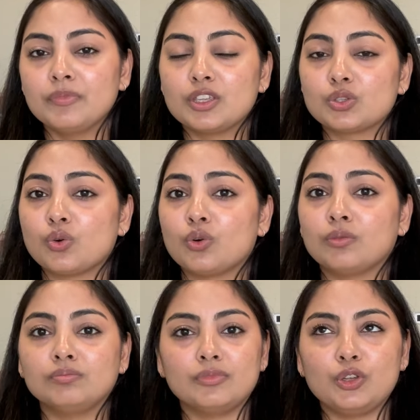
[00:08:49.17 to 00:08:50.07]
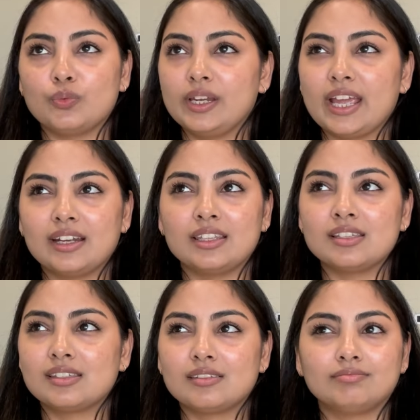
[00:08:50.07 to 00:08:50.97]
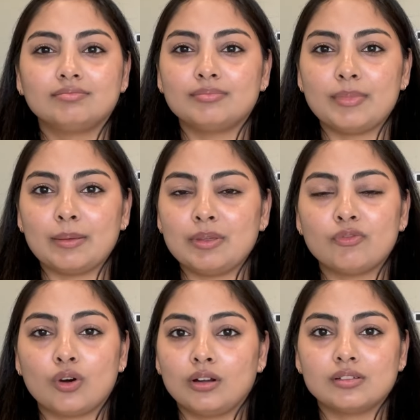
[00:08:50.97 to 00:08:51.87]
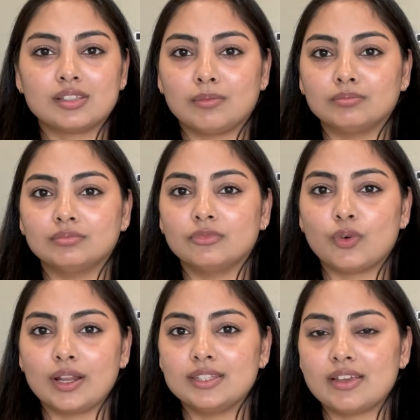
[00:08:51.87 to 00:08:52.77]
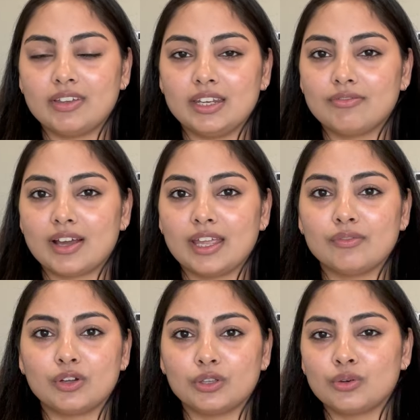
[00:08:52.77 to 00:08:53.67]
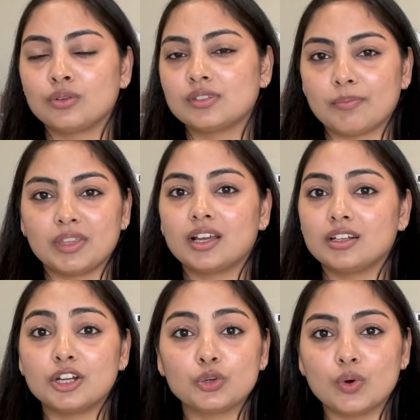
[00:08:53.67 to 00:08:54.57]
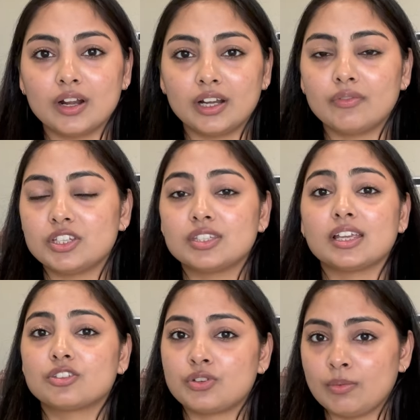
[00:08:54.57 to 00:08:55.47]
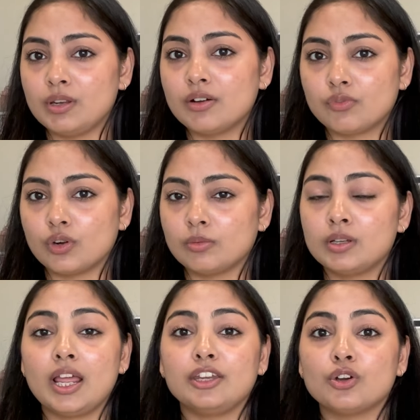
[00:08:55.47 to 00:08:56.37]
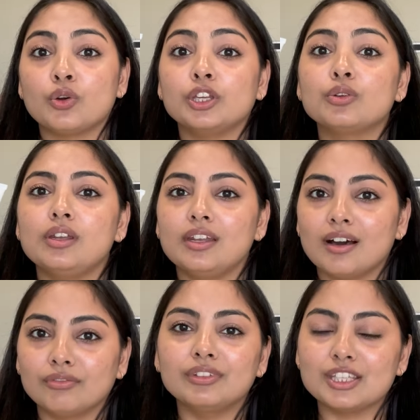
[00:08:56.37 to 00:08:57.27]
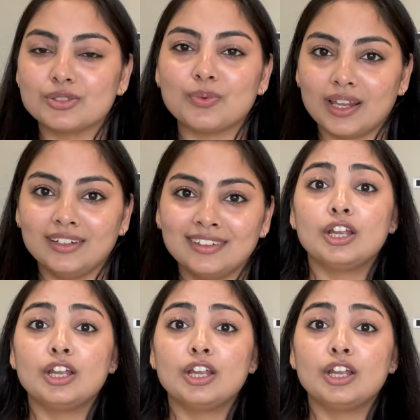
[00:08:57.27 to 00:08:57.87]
so you will get this maybe for some 175 or something under 200, which is extremely affordable, and you're going to love this one.